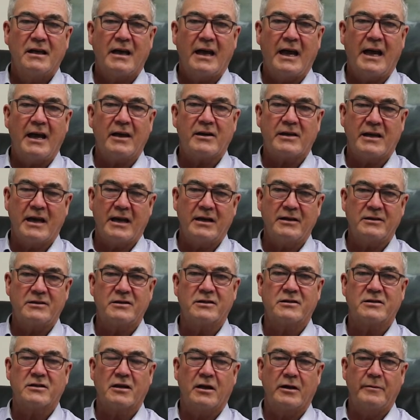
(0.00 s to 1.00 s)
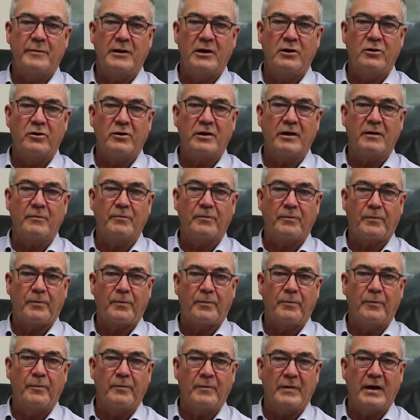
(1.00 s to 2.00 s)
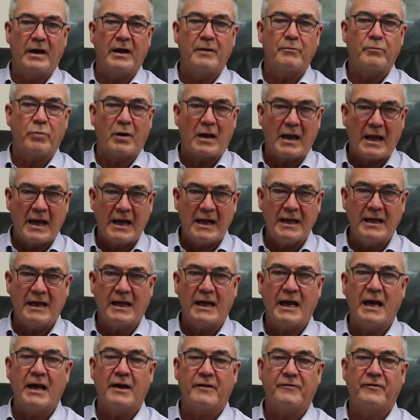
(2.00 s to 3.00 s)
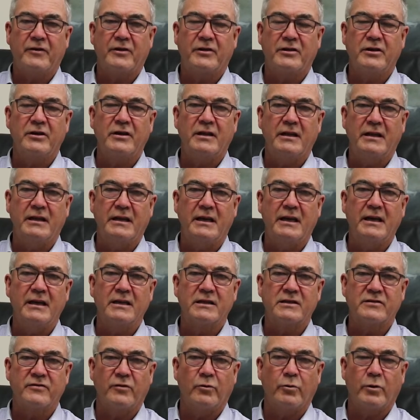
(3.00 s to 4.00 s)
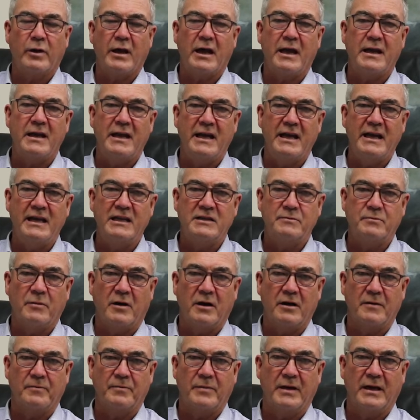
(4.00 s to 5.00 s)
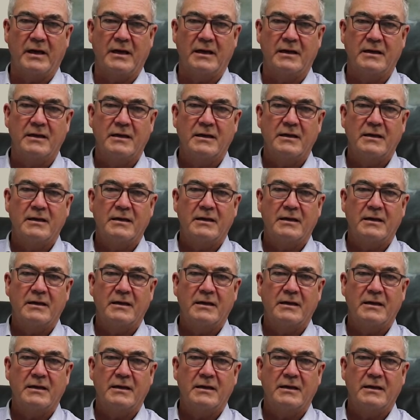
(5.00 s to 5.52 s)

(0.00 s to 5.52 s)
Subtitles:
Our council's going to be looking and planning out for 30 years for what our needs might be,